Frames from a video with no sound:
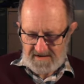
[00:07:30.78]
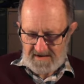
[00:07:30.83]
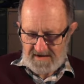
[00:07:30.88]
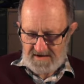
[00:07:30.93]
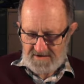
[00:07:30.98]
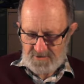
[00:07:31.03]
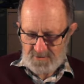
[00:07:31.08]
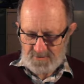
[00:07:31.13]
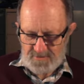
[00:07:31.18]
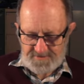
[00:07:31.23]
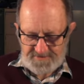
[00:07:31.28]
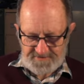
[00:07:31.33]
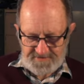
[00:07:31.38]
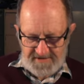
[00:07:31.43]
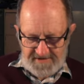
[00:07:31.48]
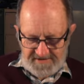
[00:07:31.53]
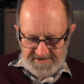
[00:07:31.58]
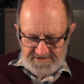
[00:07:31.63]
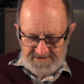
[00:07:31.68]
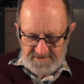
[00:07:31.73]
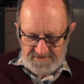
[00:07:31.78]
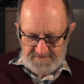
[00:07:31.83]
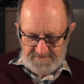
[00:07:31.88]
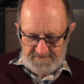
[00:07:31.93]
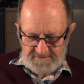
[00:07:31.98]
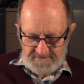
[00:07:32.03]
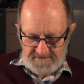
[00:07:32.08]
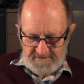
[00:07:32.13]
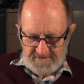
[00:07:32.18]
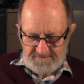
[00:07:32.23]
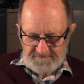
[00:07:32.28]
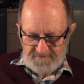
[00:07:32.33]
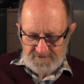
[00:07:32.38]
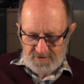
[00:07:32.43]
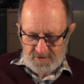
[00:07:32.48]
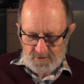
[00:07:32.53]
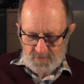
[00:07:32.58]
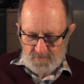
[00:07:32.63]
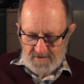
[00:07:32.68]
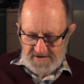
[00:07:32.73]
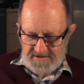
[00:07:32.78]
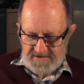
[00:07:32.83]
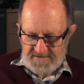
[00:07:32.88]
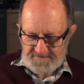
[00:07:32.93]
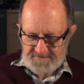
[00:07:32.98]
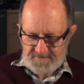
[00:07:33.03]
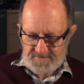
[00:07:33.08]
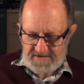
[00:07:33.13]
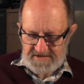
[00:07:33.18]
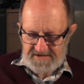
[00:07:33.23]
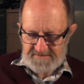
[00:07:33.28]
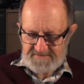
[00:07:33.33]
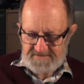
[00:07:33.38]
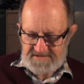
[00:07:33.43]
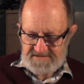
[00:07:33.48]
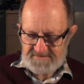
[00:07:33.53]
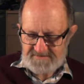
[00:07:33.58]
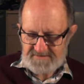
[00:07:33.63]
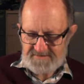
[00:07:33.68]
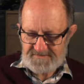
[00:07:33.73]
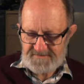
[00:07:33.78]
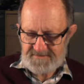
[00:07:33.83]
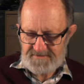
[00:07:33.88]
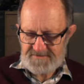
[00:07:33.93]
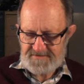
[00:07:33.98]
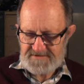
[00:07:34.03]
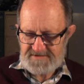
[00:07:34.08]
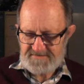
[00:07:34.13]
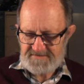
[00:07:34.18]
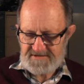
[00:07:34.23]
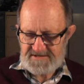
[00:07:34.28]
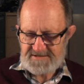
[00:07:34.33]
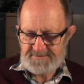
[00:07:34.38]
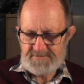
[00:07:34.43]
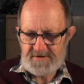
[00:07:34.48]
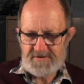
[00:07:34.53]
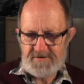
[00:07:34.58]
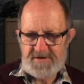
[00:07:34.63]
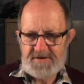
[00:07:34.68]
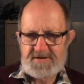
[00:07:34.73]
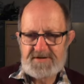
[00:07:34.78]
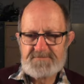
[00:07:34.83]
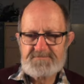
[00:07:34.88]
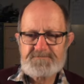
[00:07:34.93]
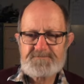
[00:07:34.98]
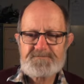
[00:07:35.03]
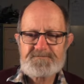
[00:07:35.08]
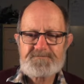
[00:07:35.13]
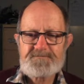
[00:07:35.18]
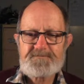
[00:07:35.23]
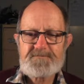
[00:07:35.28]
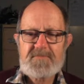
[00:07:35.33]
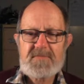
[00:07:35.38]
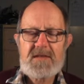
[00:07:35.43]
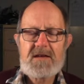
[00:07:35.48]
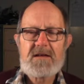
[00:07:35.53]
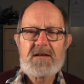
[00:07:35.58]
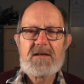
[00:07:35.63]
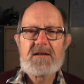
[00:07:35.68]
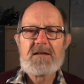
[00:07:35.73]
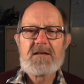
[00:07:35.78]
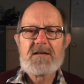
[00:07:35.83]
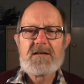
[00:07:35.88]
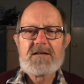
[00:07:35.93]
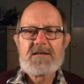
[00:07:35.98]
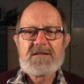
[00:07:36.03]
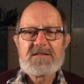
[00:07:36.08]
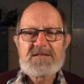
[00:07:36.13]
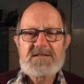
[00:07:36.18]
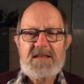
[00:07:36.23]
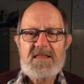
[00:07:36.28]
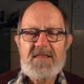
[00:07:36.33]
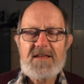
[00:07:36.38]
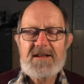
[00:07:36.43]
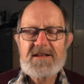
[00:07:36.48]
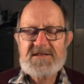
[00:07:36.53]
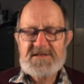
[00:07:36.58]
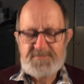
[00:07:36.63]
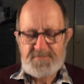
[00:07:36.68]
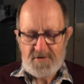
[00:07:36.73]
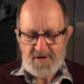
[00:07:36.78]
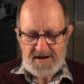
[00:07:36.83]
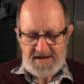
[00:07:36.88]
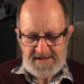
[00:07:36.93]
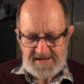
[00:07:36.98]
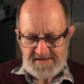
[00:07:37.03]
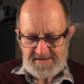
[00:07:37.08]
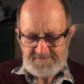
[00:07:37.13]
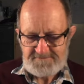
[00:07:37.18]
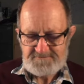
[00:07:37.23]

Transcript: And Lord, thank you for your wonderful gifts of the fruits of the Spirit. So let us pray.